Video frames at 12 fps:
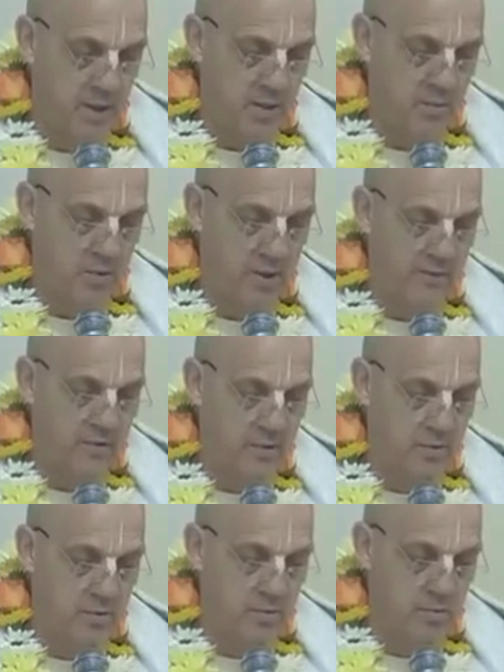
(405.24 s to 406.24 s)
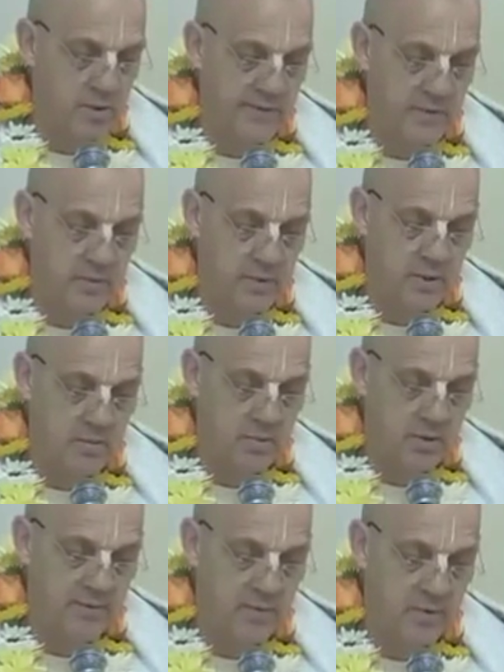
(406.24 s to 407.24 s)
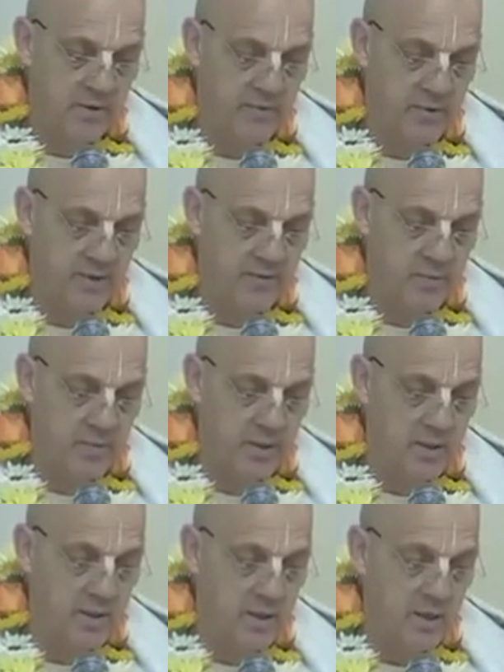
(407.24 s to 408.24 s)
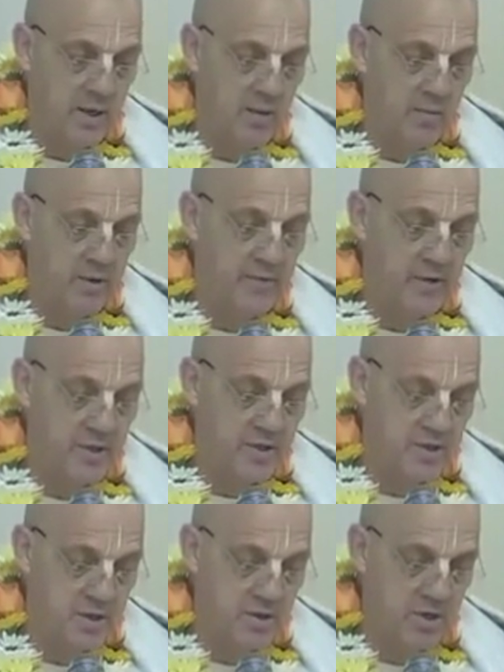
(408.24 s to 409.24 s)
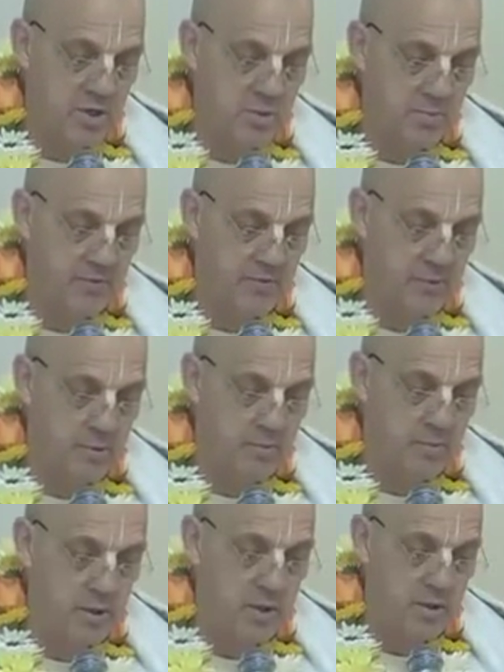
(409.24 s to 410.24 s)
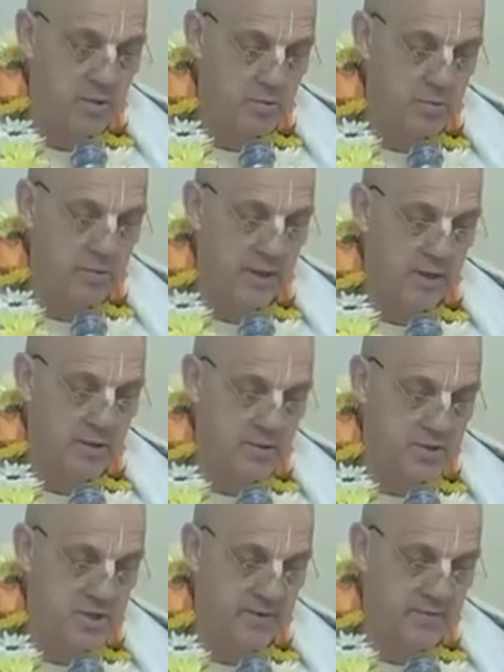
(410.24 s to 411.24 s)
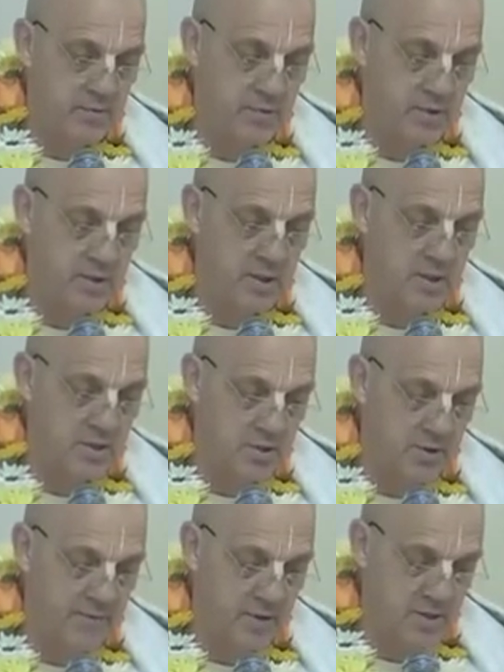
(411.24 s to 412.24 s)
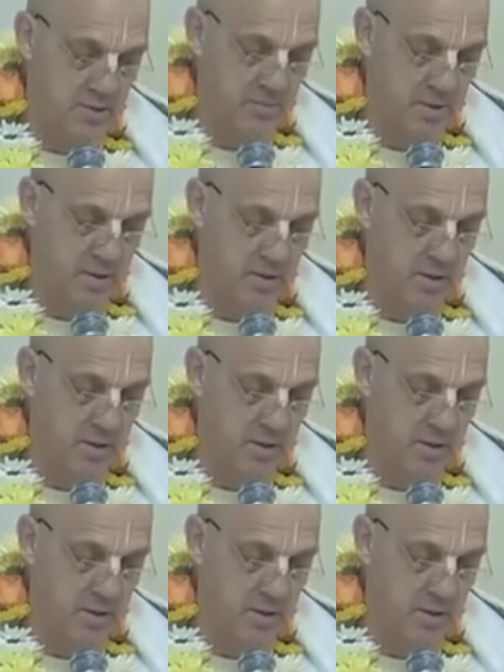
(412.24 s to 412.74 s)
Whatever you do, whatever you eat, whatever you offer or give away, and whatever austerities you perform, do that, O son of Kunti, as an offering to me.